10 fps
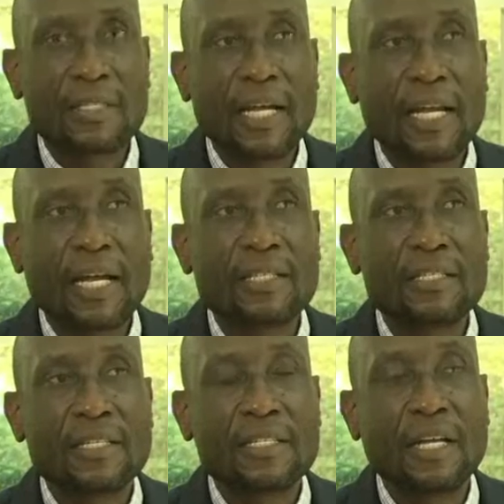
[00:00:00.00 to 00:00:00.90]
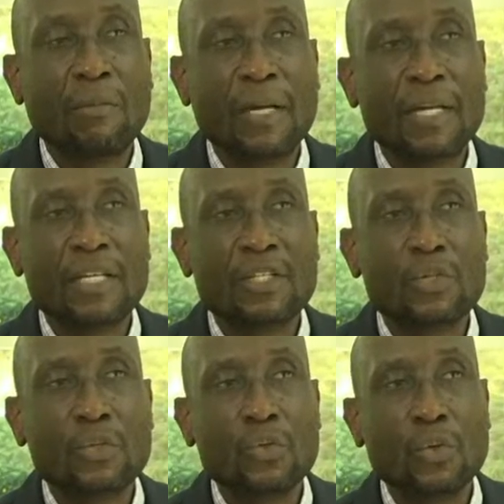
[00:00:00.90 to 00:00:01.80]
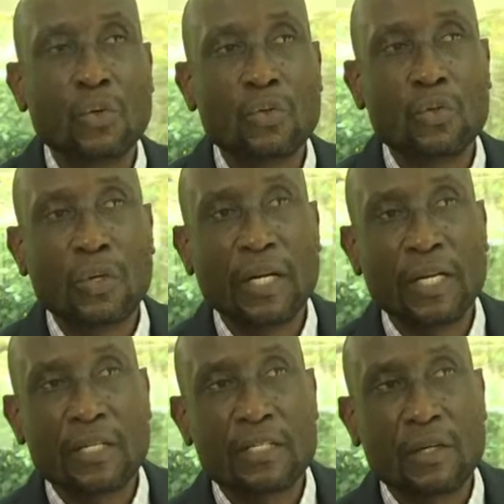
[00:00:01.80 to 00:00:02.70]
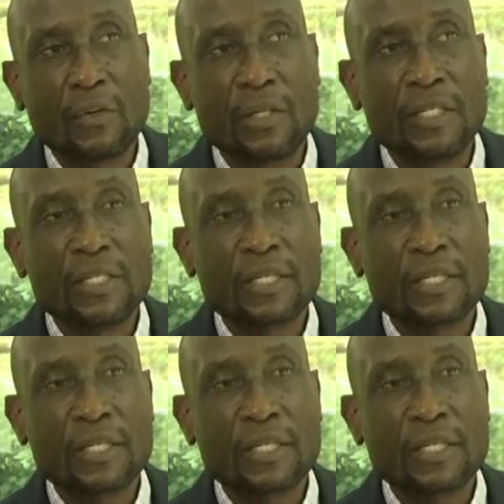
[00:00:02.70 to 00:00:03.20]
that license now mandates you to go to Uganda Securities